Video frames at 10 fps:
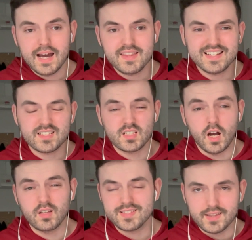I think it
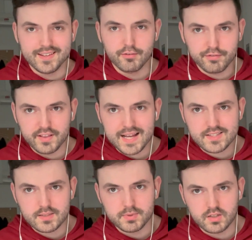starts a little
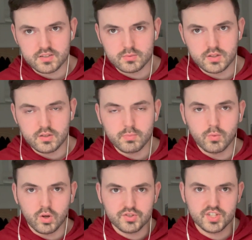flat, to be honest with you.
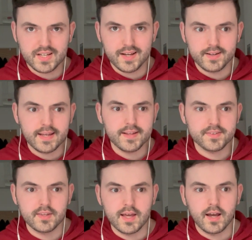But once you kind of get
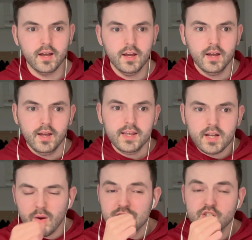to that, you
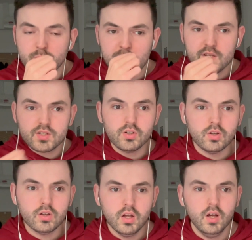know,
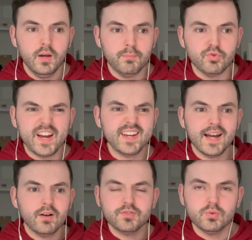instrumental
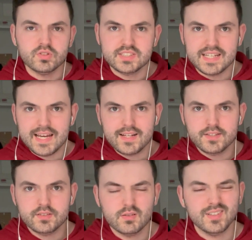breakout towards the
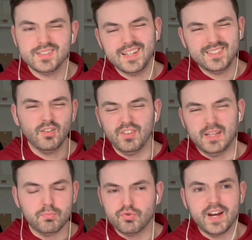end, or it's not
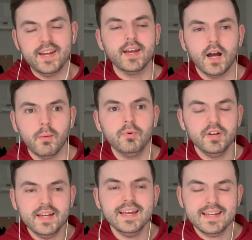really a breakout, but
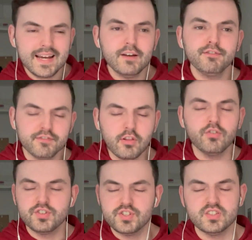it kind of
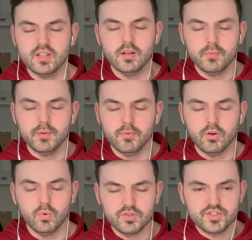flourishes a little bit
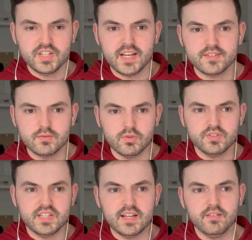more once you get
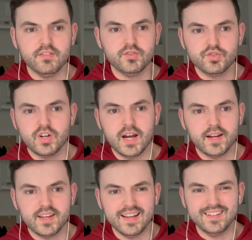towards the end of the
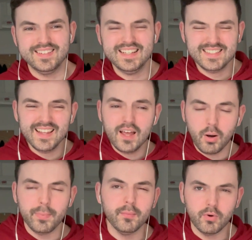track, and it's a
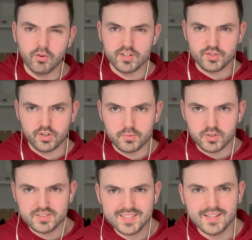little bit more
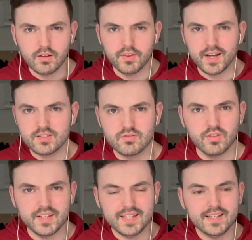enjoyable, it's a little nicer
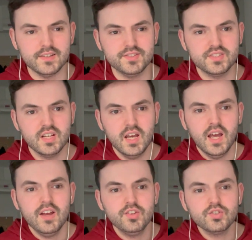on the ears.
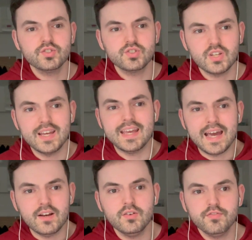It does
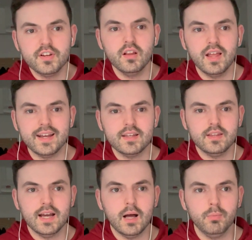again feel like
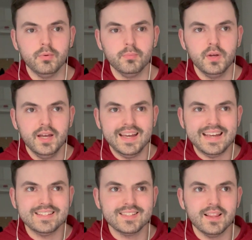the album
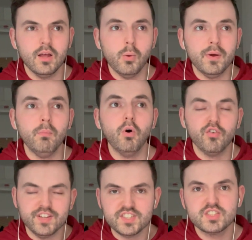is a little bit
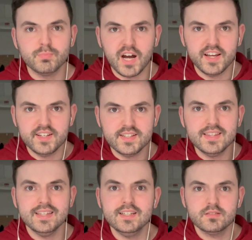more inspired
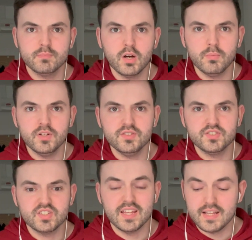in these
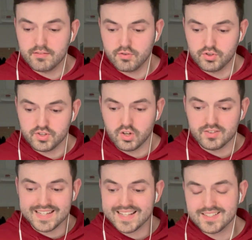moments. And then of course you've
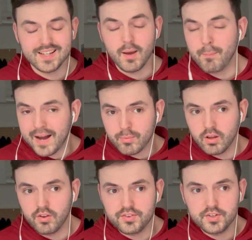got Dancing in
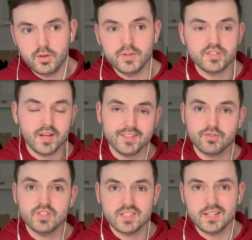Babylon too, which has
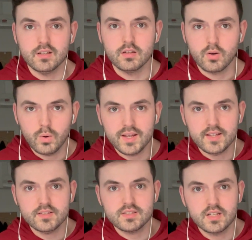Christine and the
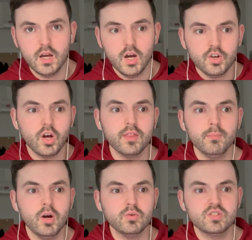Queens. Not the
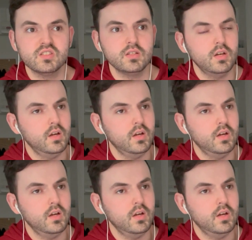most